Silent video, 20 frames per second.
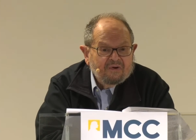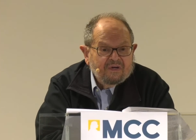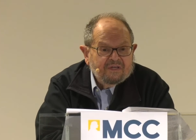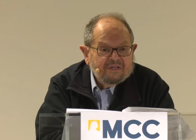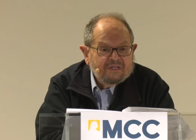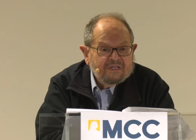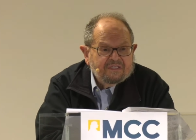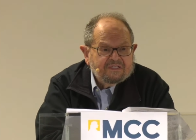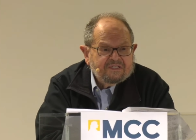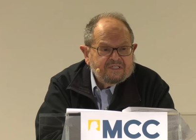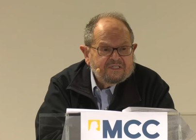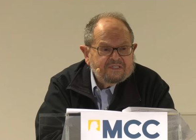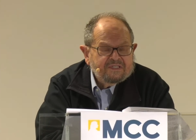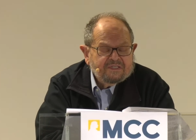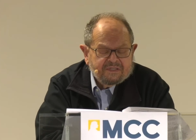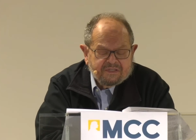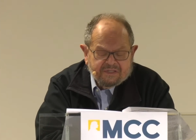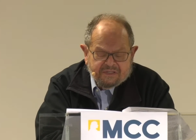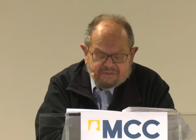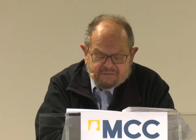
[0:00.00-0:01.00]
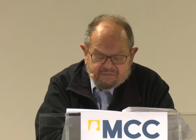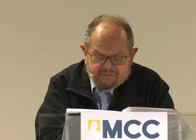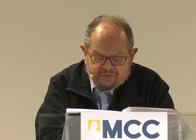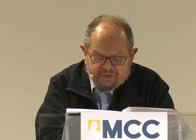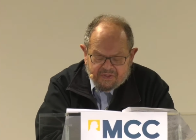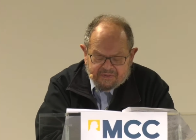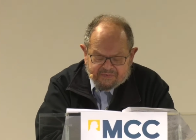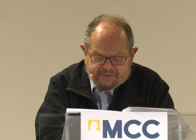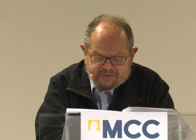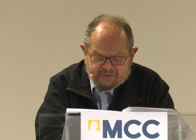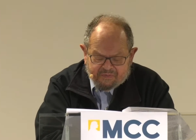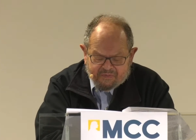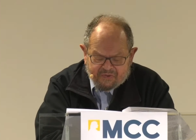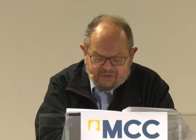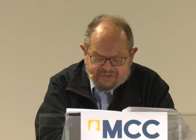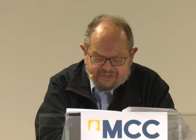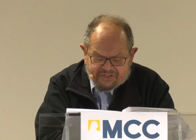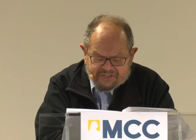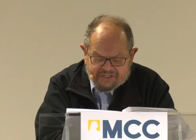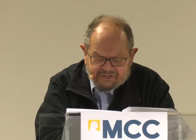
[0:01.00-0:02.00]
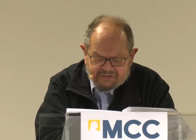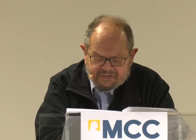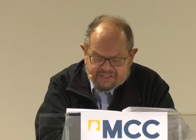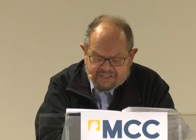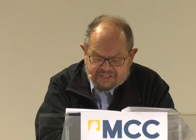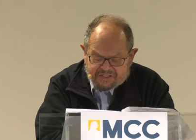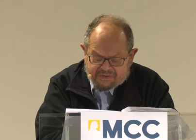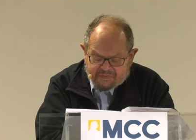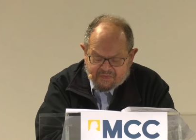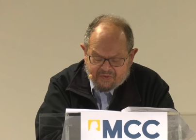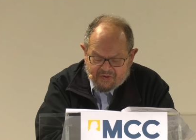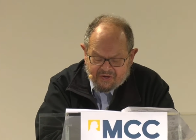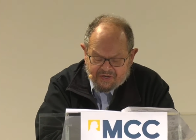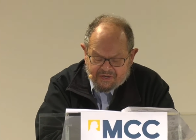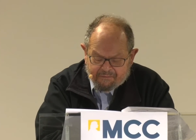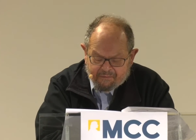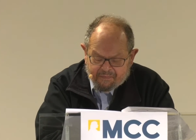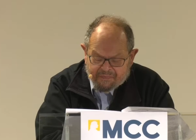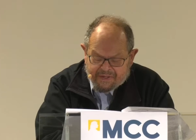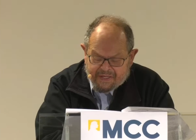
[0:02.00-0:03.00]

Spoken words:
and this is perhaps the most serious point,